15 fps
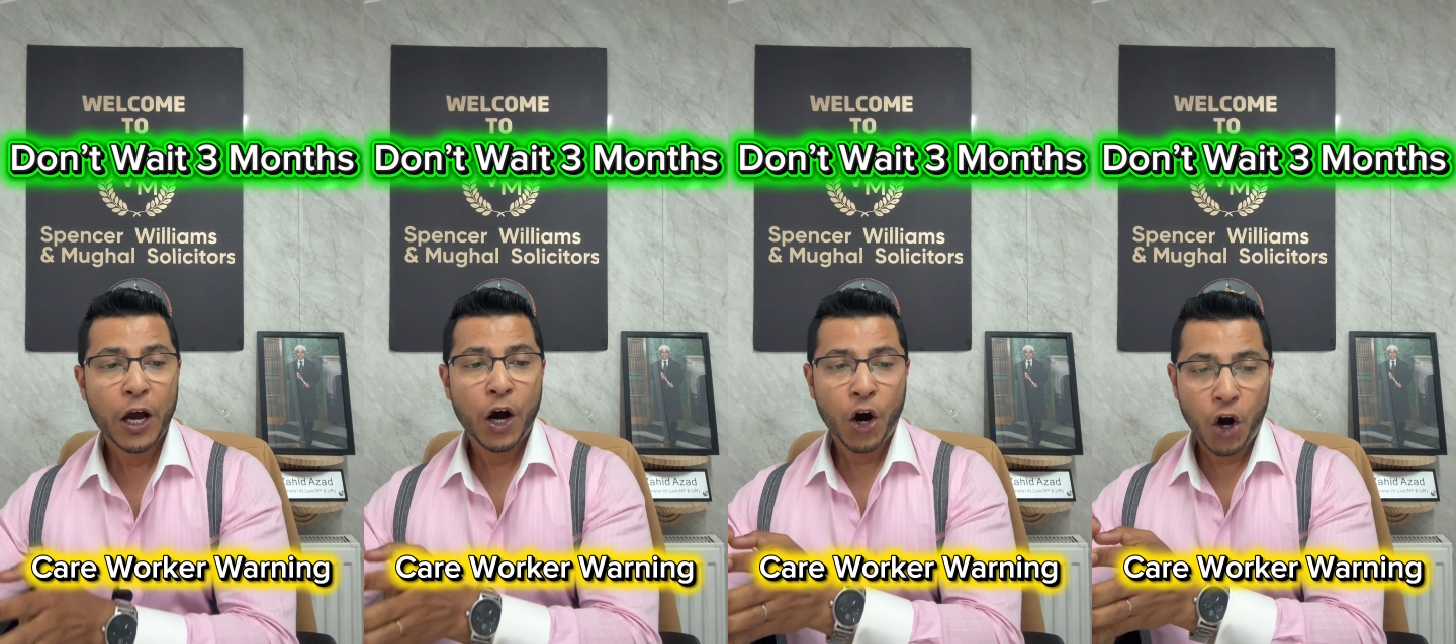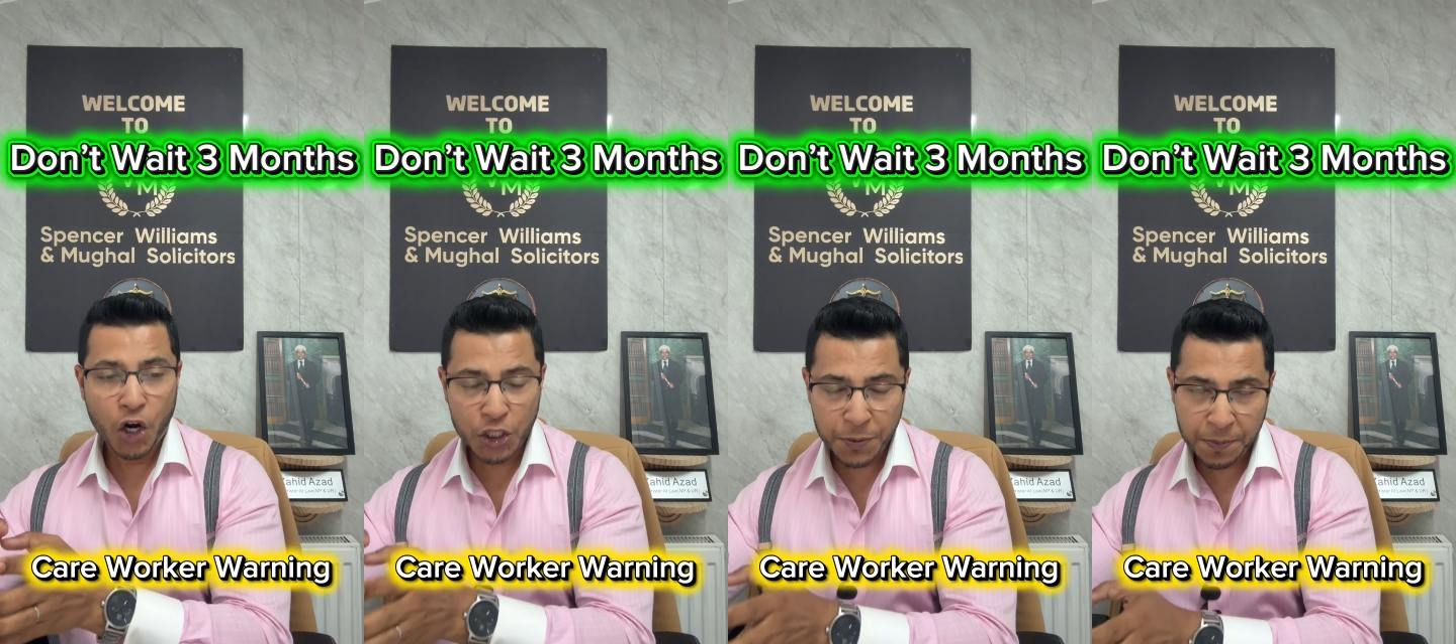
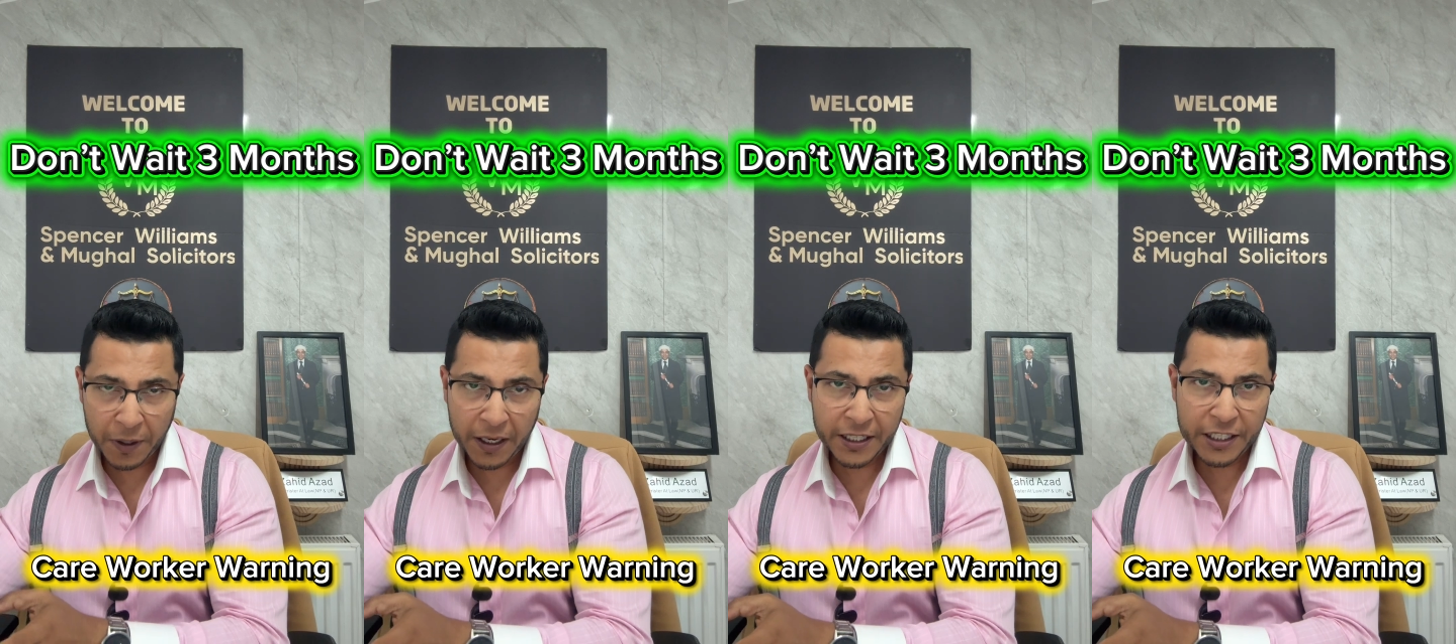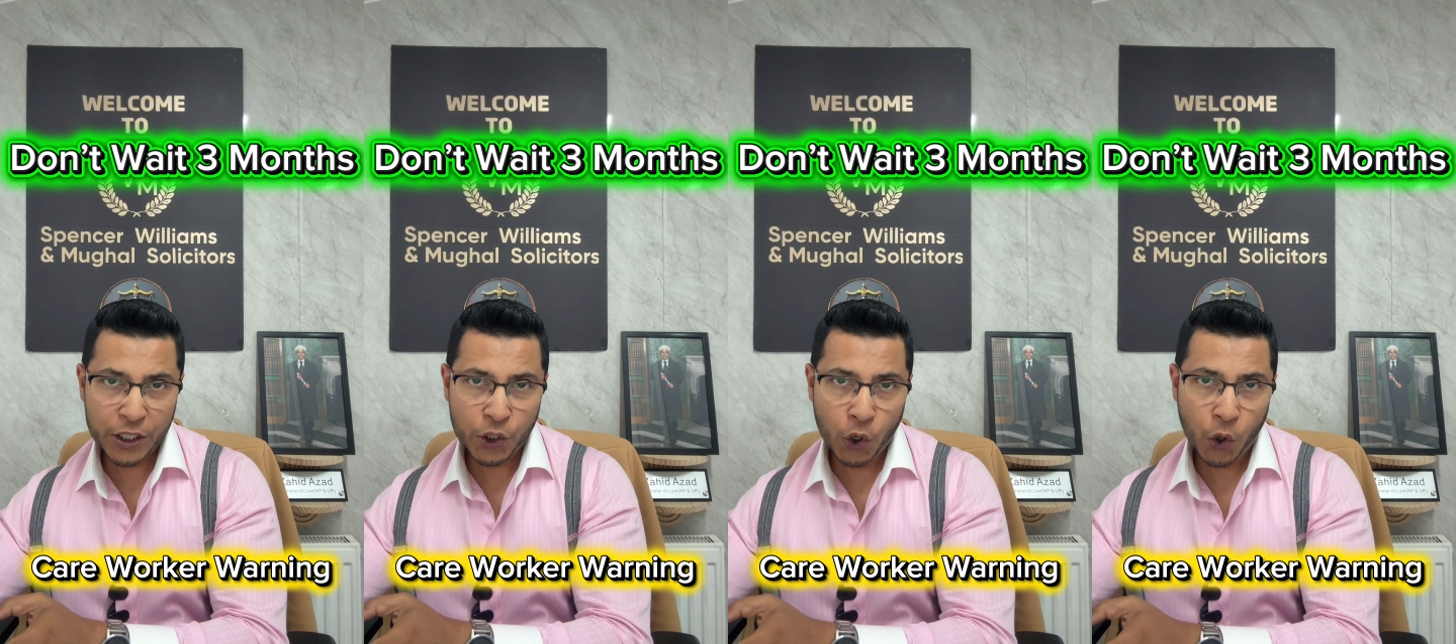
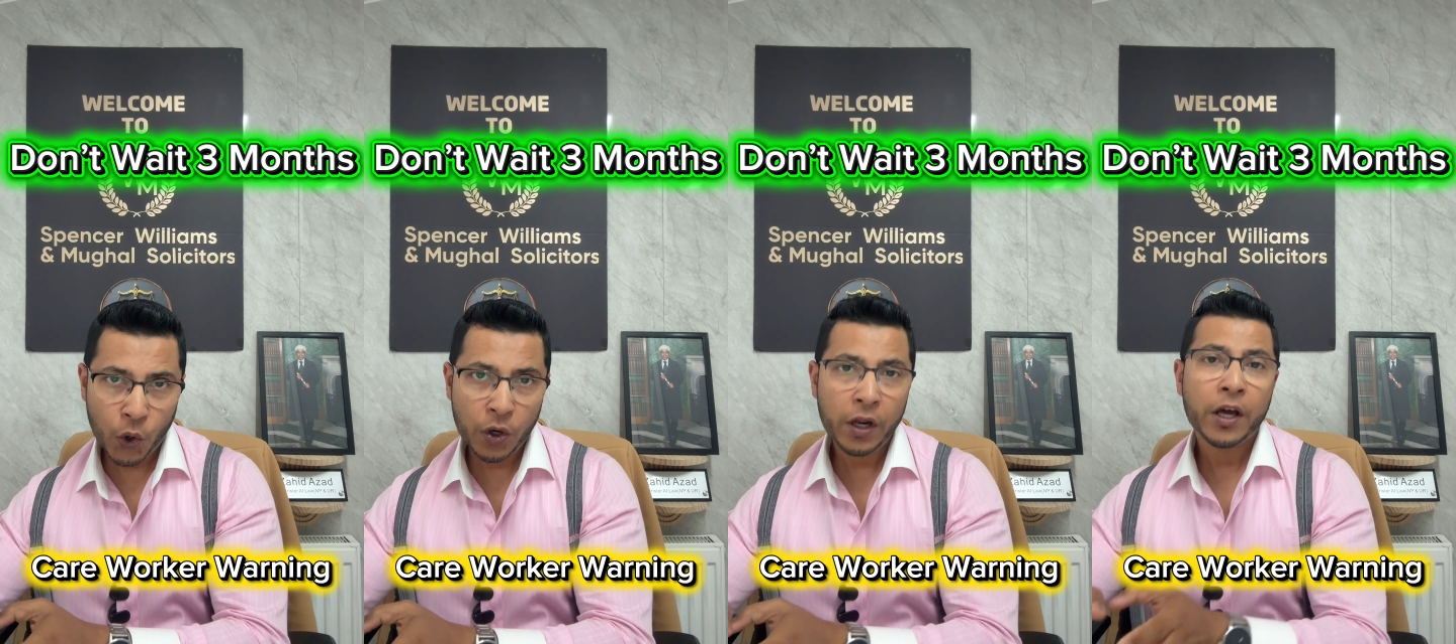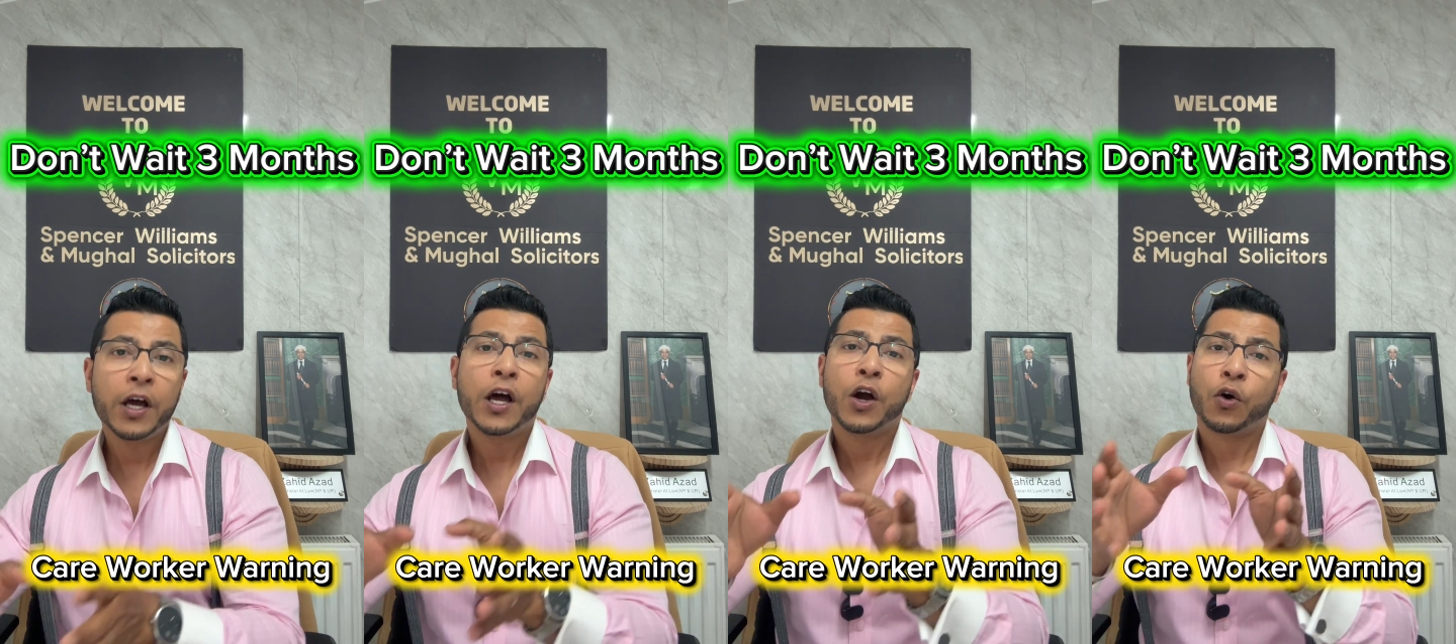hospitality role,
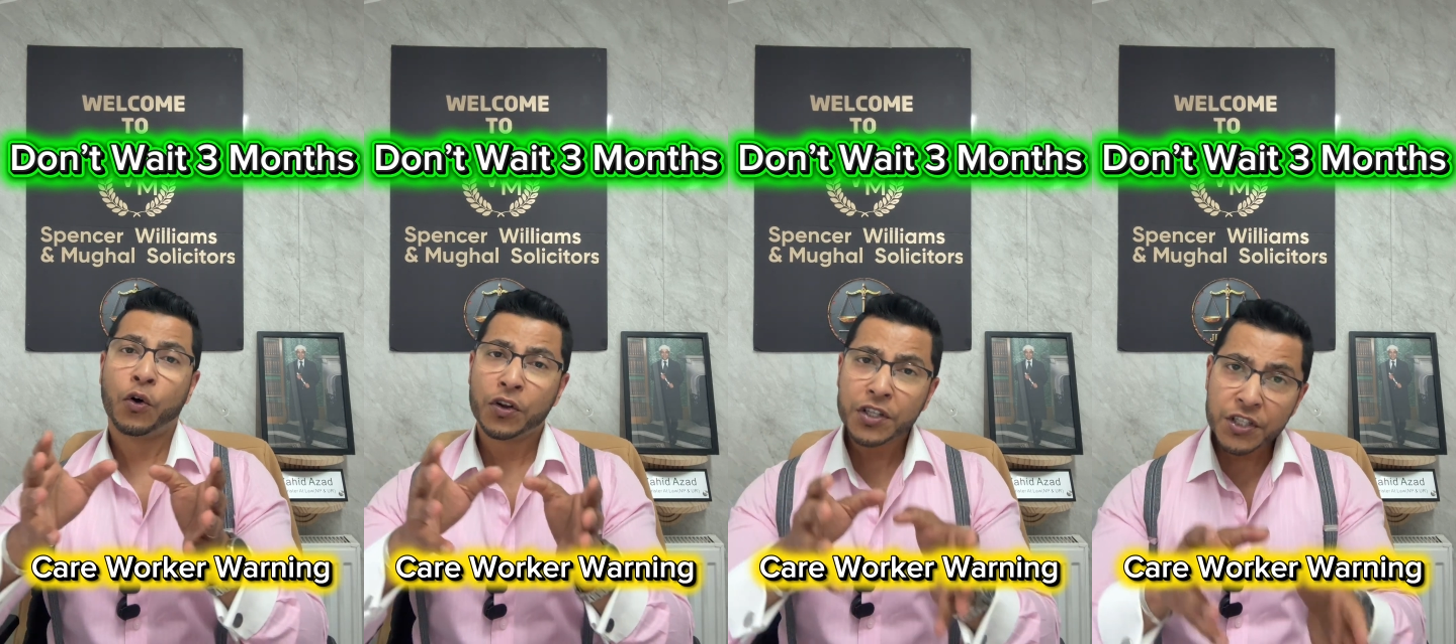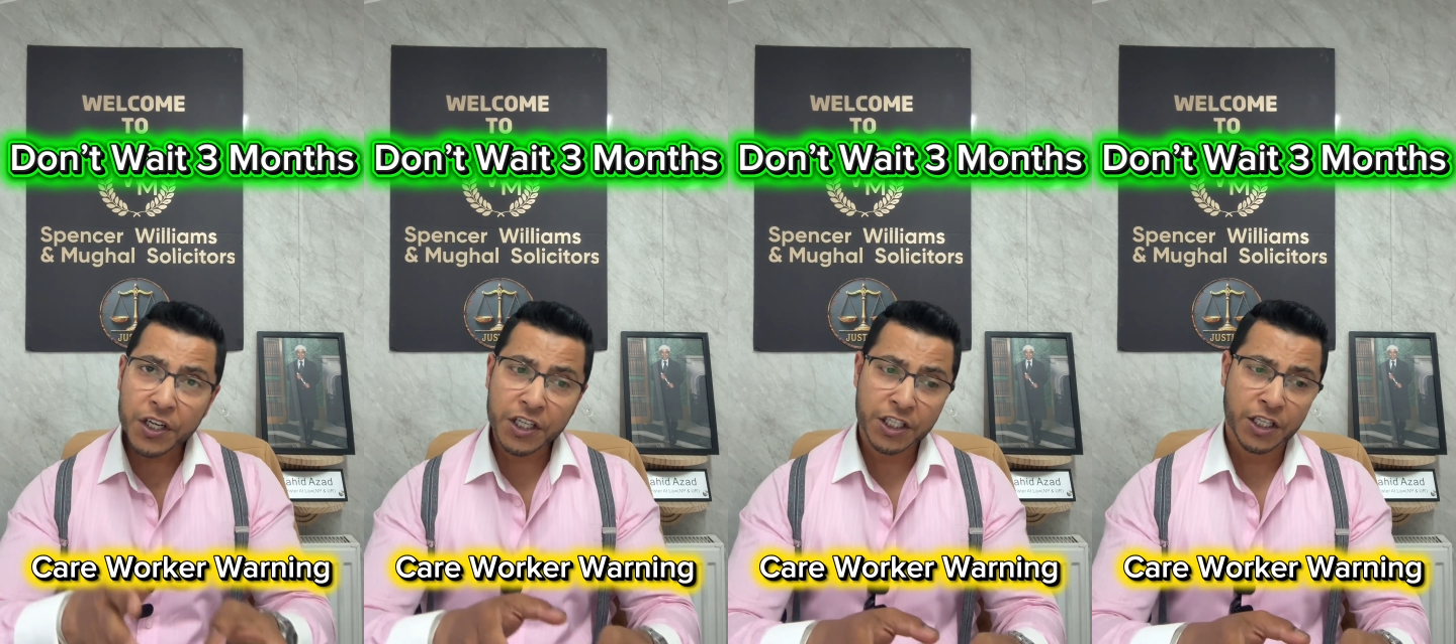
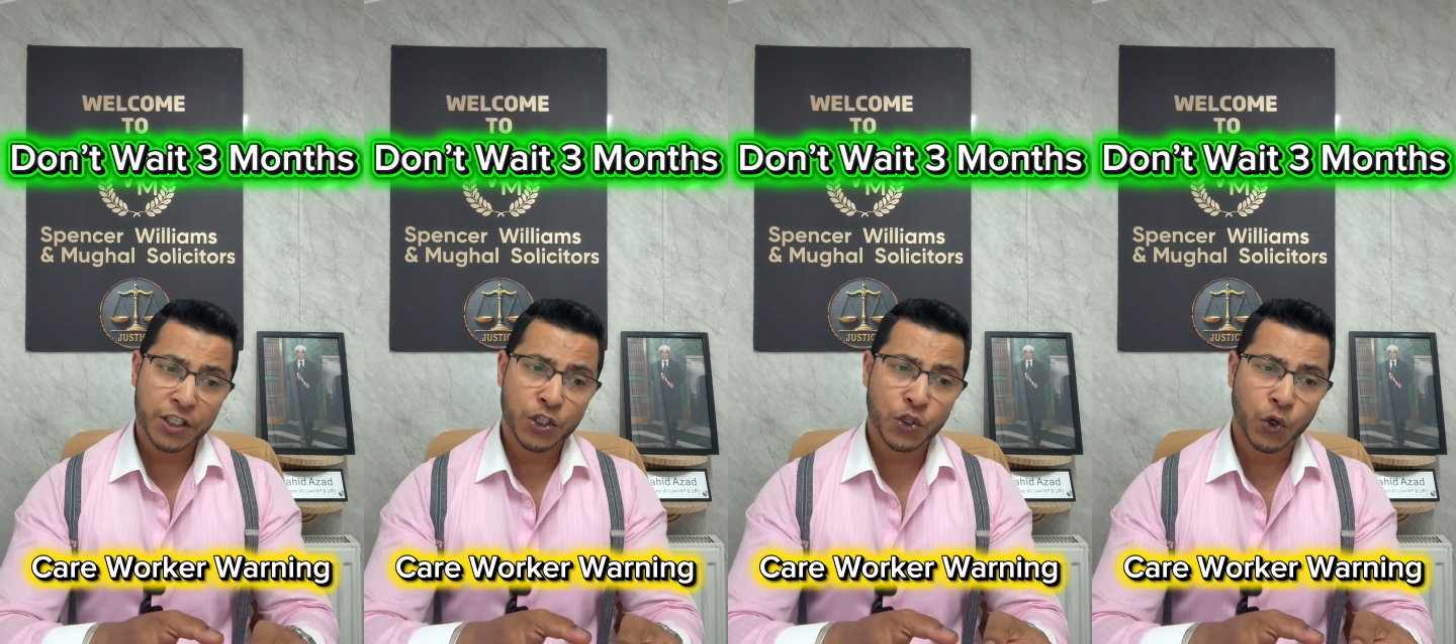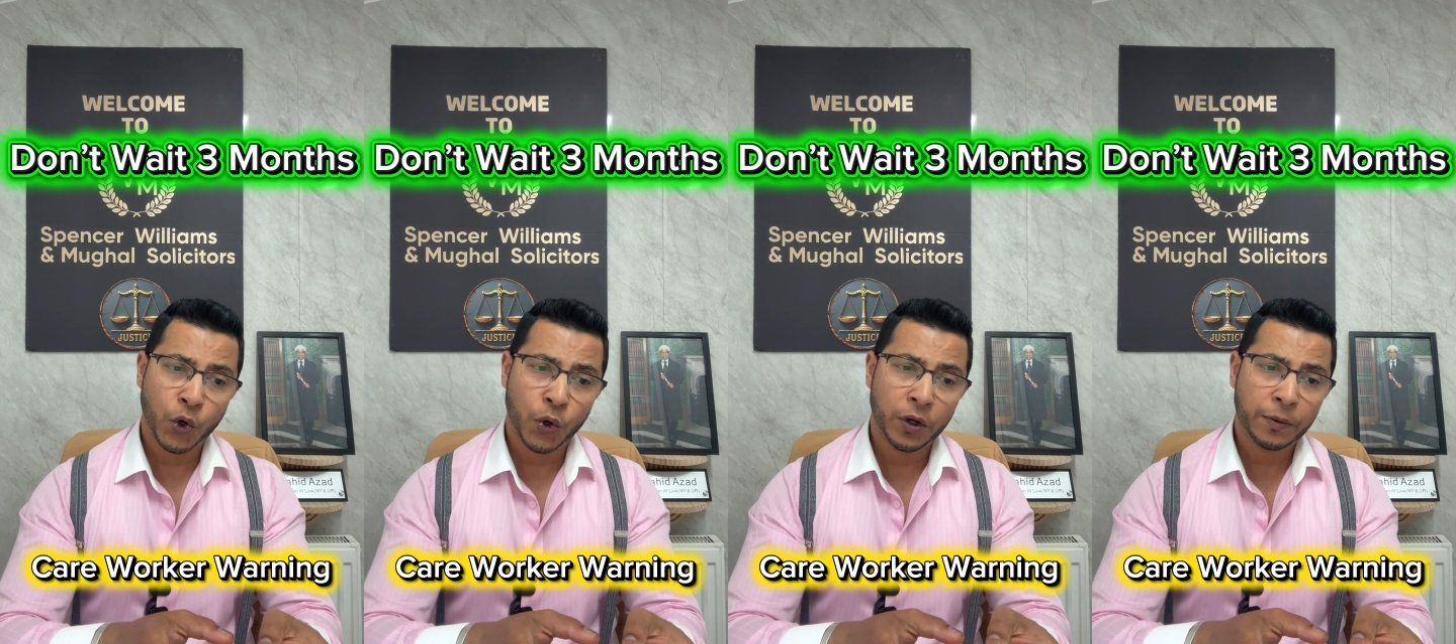constructions
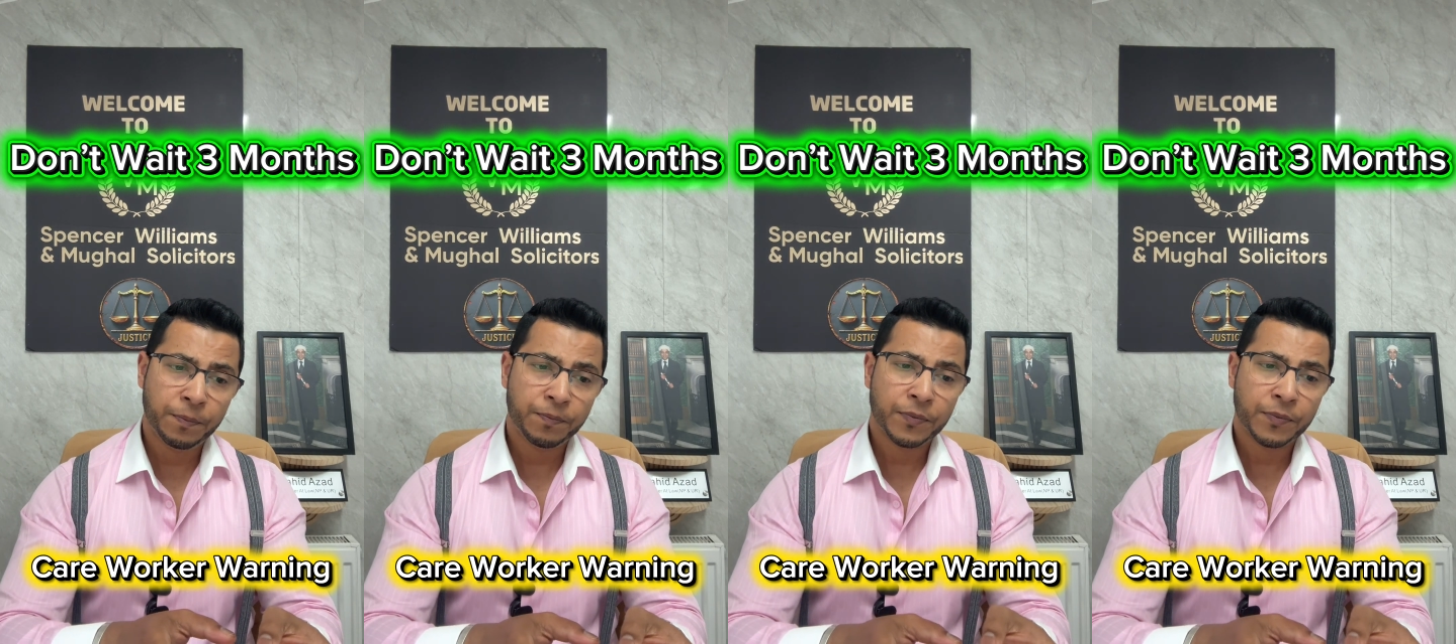role,